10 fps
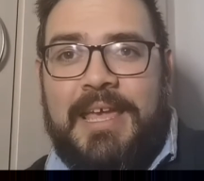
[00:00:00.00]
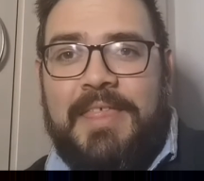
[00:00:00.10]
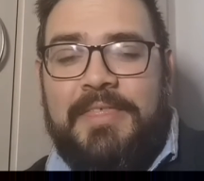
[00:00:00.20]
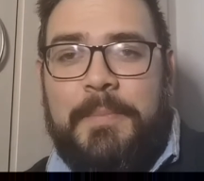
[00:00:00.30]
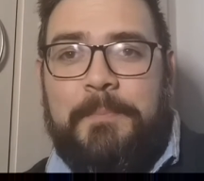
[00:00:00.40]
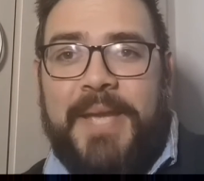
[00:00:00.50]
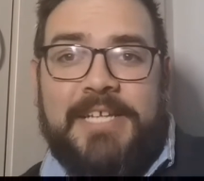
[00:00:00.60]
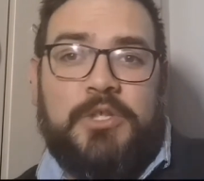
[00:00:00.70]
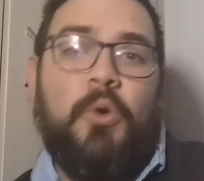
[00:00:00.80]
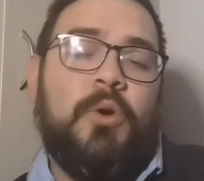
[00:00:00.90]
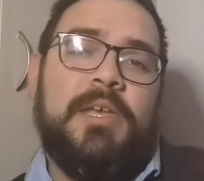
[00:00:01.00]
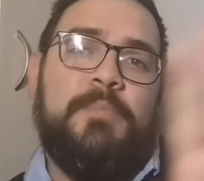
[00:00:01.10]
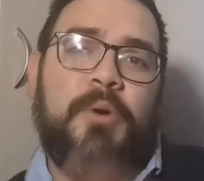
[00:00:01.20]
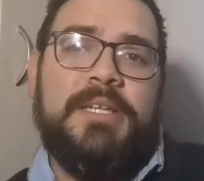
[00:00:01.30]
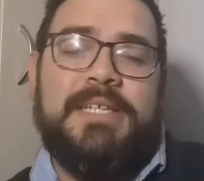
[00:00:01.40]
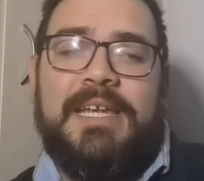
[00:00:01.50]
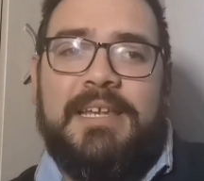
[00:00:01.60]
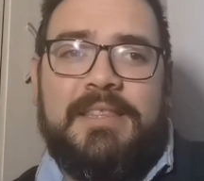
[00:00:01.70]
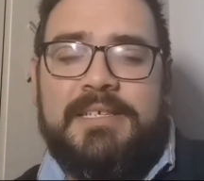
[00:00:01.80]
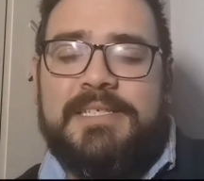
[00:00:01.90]
big talking point in
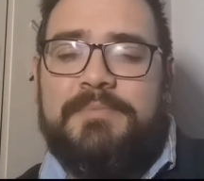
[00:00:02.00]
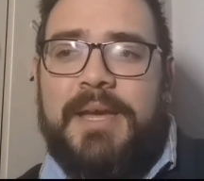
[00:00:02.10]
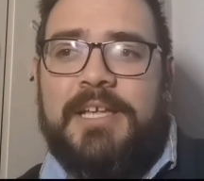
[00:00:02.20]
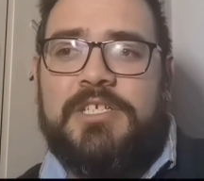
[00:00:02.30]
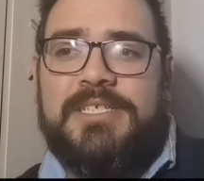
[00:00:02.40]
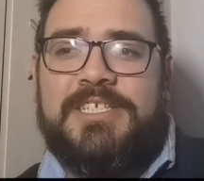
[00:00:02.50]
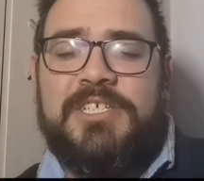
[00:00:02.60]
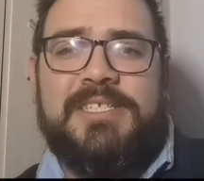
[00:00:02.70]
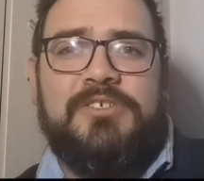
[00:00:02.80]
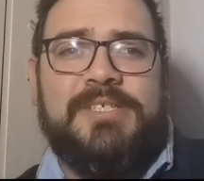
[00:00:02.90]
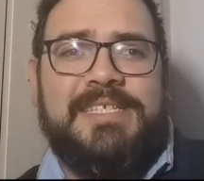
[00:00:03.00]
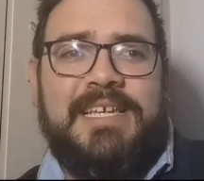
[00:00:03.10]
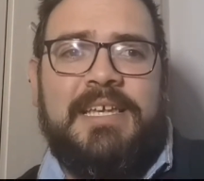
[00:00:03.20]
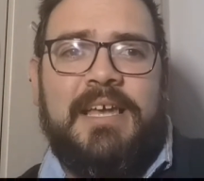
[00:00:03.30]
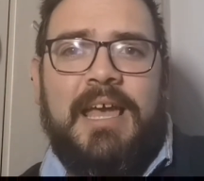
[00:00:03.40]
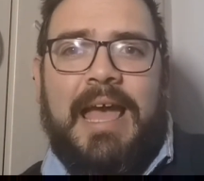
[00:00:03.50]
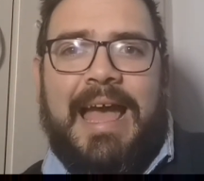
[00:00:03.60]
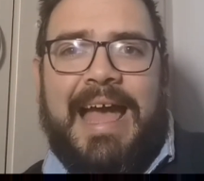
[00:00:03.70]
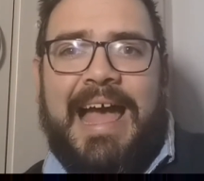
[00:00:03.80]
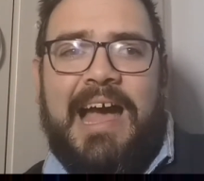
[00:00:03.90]
this match is just to see
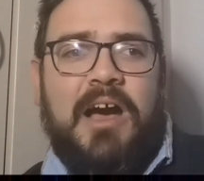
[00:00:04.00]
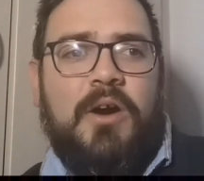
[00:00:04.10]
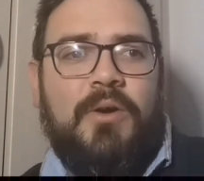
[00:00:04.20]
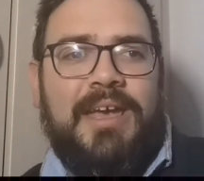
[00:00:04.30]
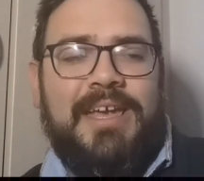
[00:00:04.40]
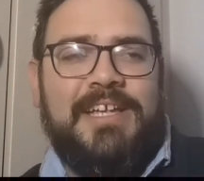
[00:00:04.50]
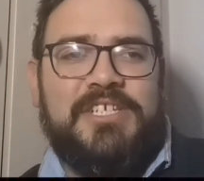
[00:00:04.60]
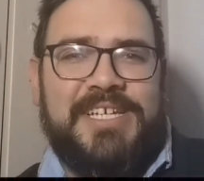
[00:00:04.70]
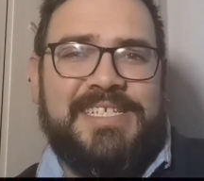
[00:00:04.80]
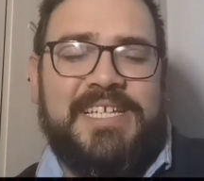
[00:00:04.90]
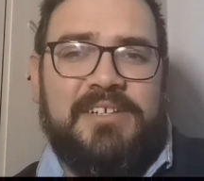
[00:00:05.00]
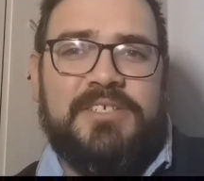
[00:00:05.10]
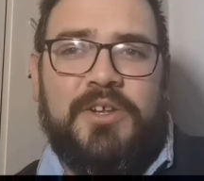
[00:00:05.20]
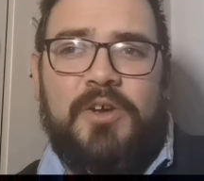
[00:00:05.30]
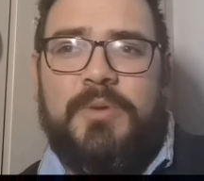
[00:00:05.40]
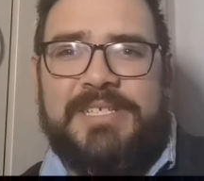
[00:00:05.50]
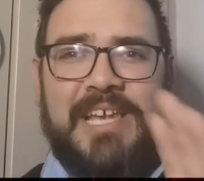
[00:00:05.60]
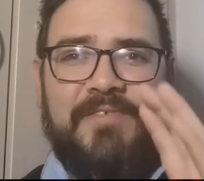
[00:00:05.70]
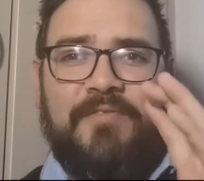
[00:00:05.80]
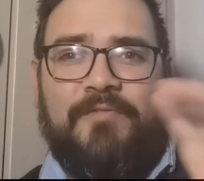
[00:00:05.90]
how AJ Styles and Omos
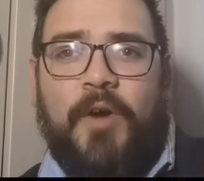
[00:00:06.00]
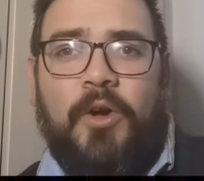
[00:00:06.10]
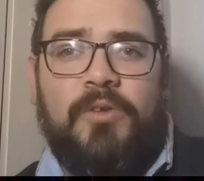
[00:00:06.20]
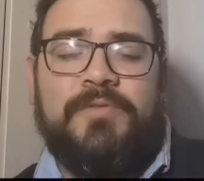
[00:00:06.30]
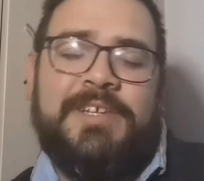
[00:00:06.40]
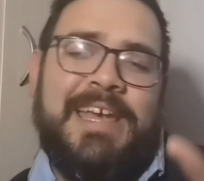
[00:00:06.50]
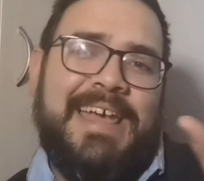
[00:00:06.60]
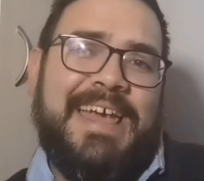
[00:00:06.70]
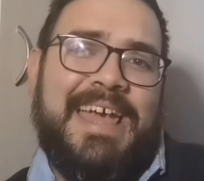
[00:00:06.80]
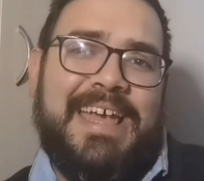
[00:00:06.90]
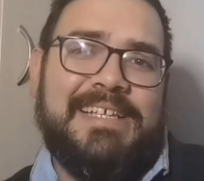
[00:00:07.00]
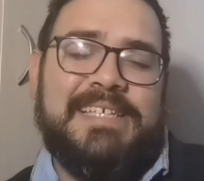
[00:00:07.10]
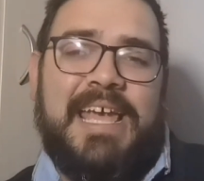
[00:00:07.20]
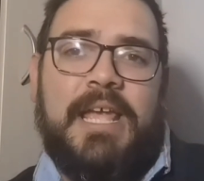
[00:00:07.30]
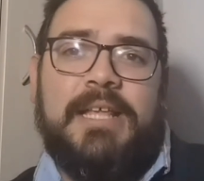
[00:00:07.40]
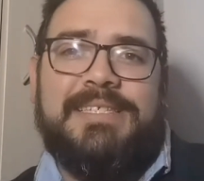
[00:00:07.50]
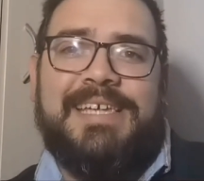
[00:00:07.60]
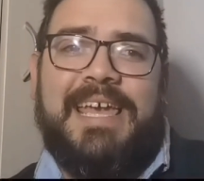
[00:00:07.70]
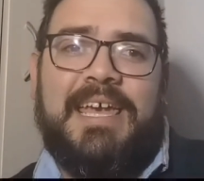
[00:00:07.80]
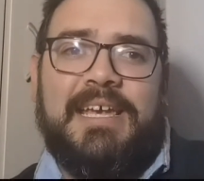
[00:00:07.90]
have evolved as a
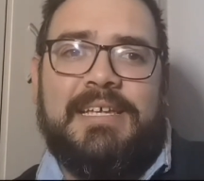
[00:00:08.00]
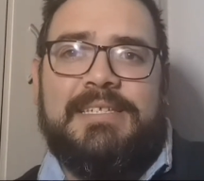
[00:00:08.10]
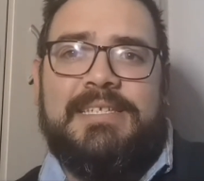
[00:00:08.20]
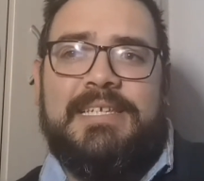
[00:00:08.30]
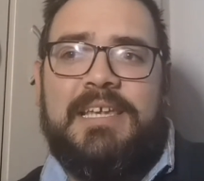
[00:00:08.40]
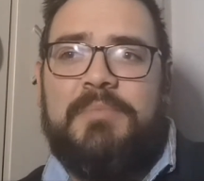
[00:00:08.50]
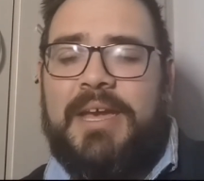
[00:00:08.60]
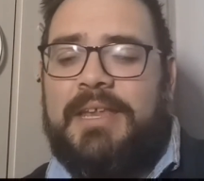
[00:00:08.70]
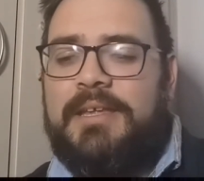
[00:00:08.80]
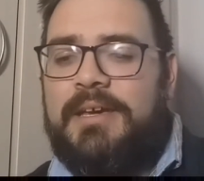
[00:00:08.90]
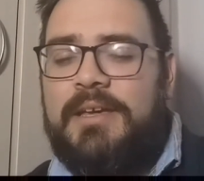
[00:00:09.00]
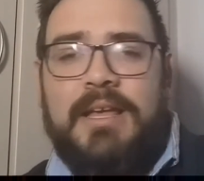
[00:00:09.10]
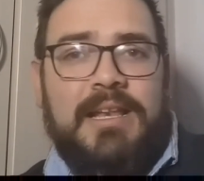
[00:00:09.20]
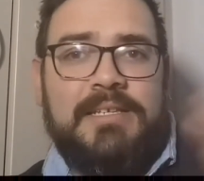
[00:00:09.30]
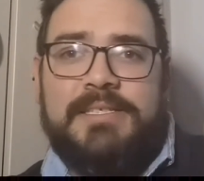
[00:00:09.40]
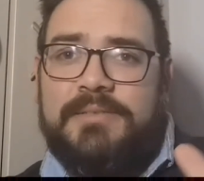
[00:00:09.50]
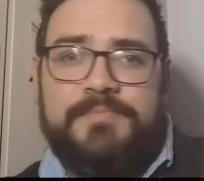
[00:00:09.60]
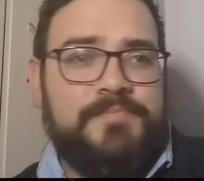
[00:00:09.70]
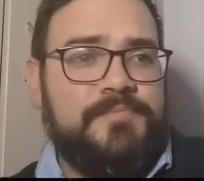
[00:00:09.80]
tag team. And listen,